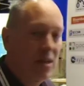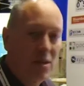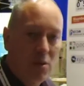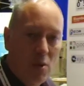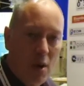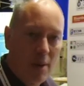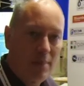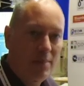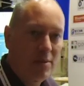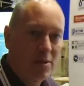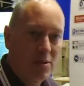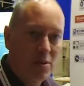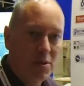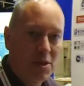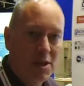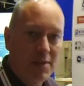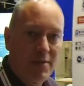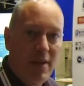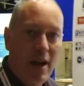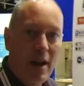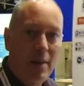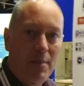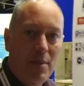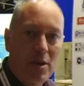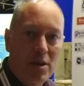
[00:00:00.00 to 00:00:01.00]
to do open source
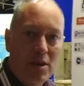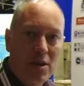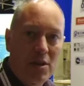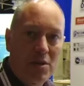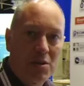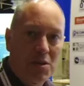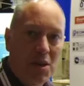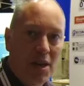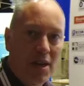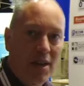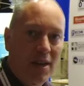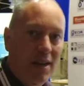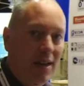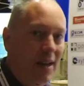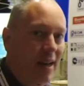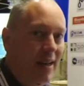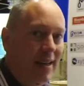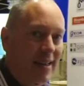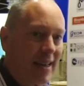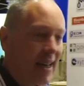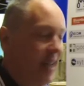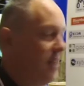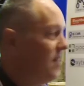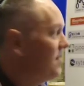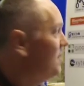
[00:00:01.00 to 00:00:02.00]
development using
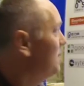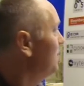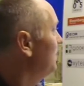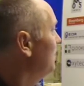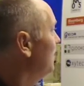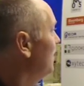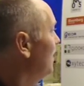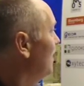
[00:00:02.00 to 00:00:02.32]
Git,